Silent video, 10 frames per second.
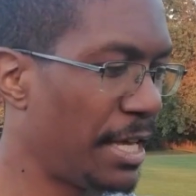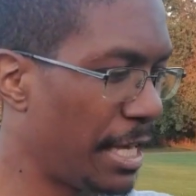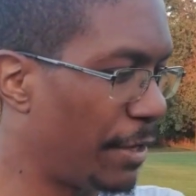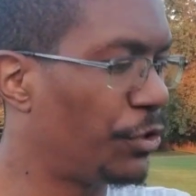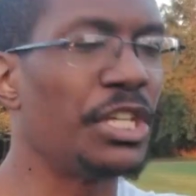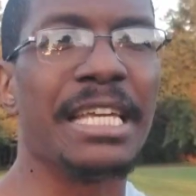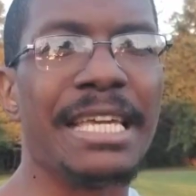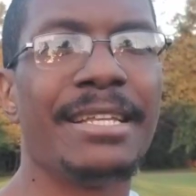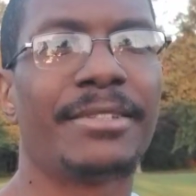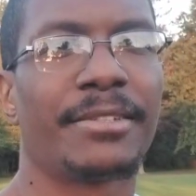if she
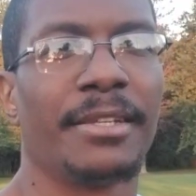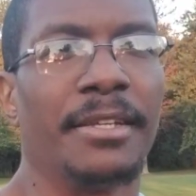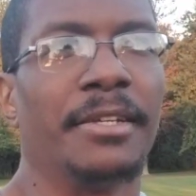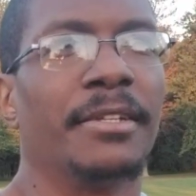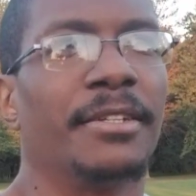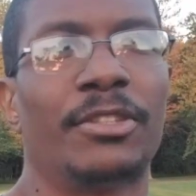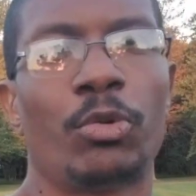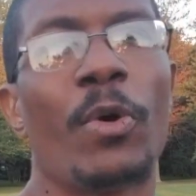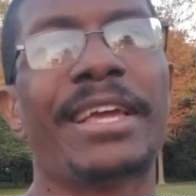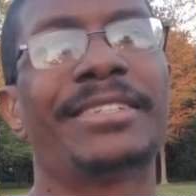eats
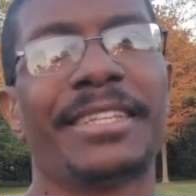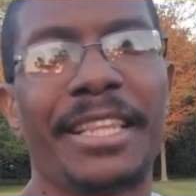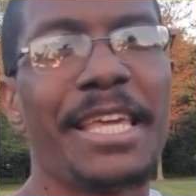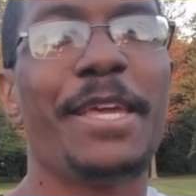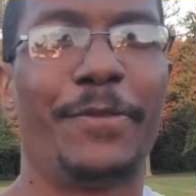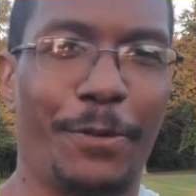twigs and leaves